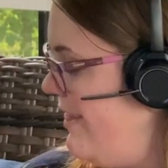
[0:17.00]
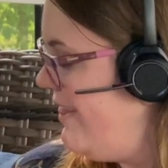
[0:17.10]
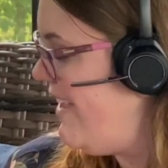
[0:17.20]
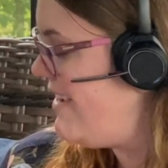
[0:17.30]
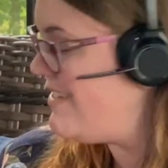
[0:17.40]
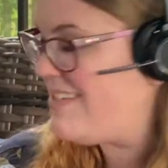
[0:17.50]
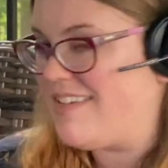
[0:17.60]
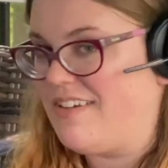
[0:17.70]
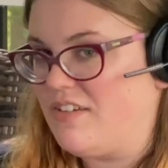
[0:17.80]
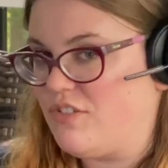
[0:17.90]
less
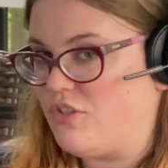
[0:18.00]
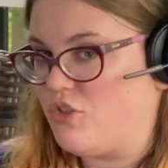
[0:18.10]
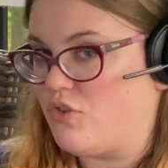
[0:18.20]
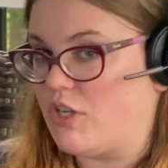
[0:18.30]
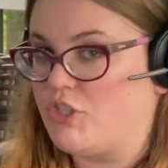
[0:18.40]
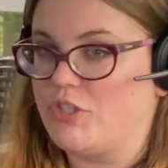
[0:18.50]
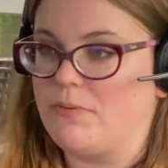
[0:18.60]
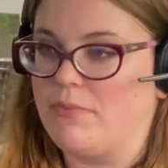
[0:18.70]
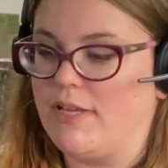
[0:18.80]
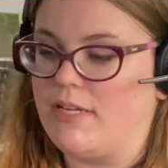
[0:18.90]
structured
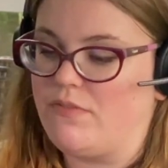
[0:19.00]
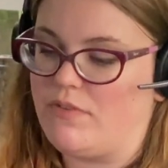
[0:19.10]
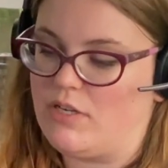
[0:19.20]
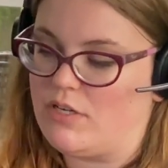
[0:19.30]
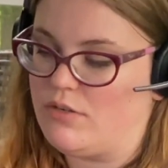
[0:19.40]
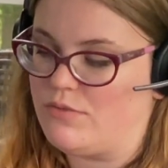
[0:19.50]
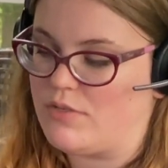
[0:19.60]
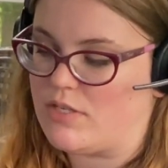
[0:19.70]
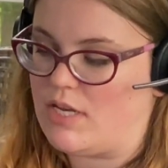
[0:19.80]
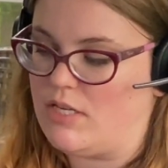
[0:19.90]
and planned
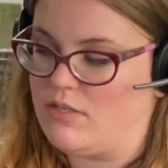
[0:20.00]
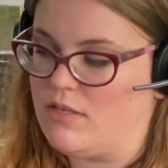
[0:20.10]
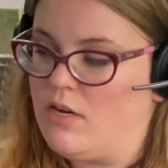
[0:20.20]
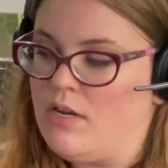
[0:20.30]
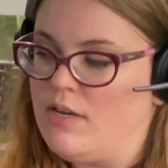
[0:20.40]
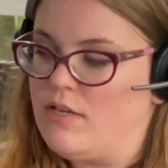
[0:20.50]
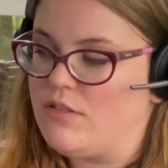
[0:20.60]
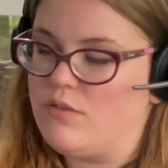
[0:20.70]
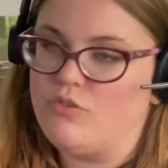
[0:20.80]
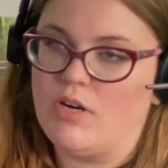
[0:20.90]
videos and
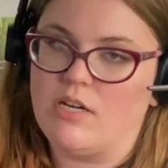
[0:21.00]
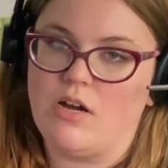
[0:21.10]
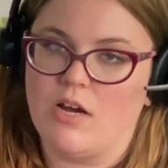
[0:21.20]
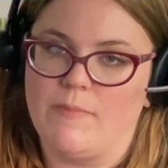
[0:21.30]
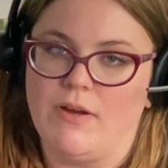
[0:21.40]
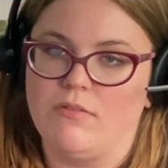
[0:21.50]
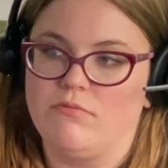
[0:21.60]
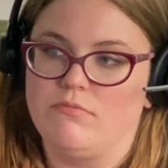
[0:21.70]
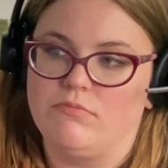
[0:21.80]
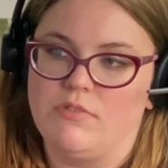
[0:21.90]
still trying to talk about
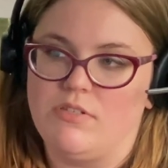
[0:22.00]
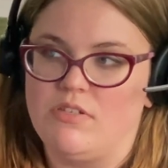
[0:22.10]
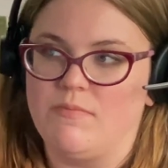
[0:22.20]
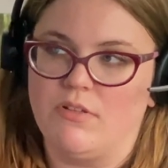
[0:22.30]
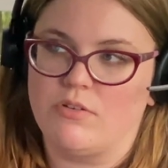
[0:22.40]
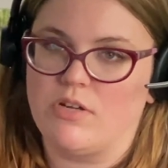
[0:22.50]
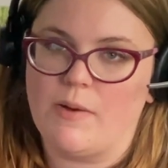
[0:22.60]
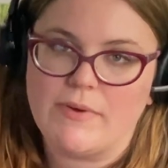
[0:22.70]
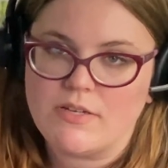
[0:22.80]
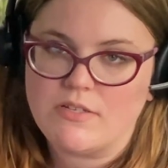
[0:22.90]
similar
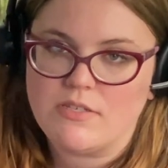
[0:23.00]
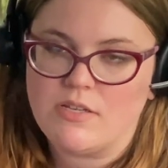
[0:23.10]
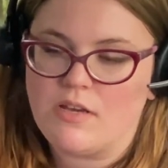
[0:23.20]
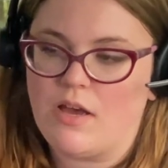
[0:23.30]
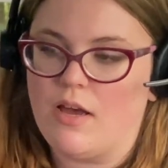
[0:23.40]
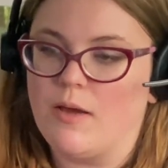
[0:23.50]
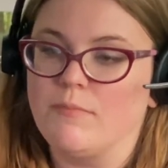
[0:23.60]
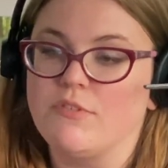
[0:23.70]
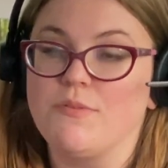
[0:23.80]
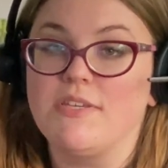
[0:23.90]
topics.
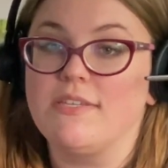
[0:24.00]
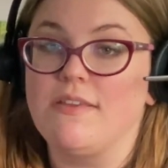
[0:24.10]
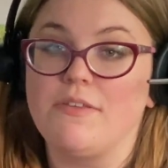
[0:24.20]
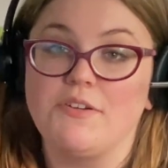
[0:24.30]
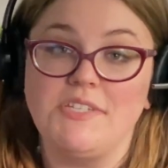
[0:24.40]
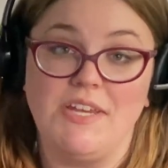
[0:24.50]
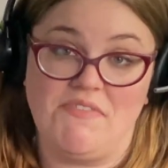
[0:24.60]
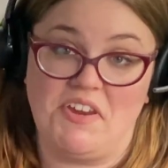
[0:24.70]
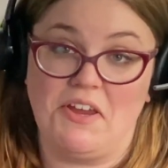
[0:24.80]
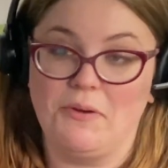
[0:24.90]
So this is a Thursday
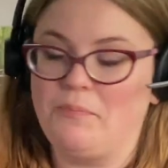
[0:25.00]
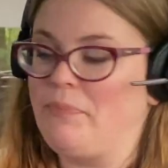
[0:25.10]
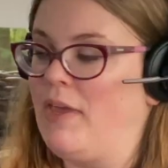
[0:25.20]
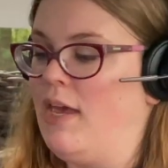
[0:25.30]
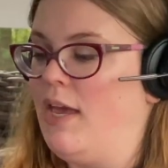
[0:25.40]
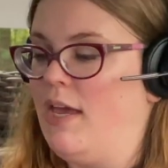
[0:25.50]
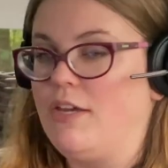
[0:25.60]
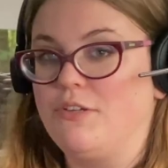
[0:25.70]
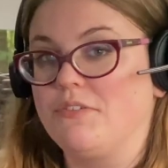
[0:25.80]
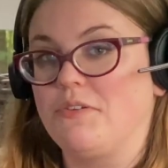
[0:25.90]
video.
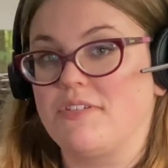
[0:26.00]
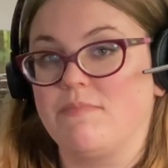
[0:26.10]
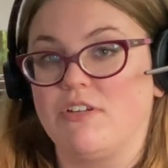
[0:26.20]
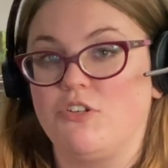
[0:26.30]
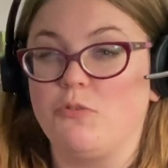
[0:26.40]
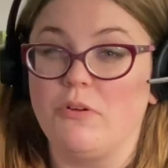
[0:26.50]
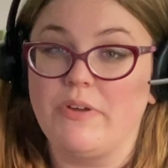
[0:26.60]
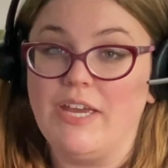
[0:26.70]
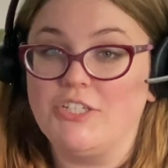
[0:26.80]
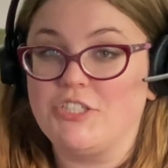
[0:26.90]
You'll notice I'm in a new
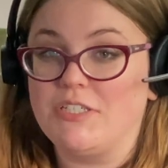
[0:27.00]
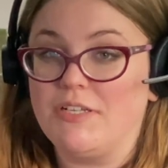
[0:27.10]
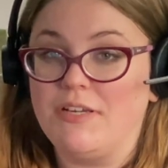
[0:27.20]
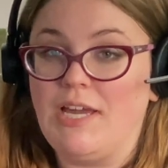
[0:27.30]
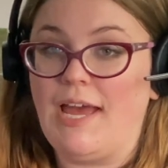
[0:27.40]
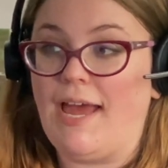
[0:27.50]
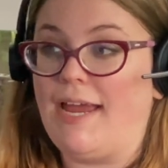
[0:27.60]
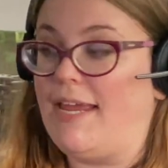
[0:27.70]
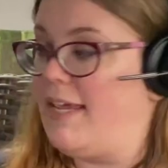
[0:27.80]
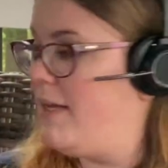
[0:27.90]
location.
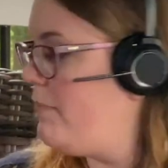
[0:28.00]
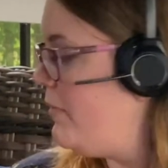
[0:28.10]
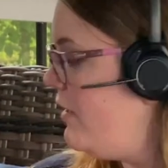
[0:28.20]
I am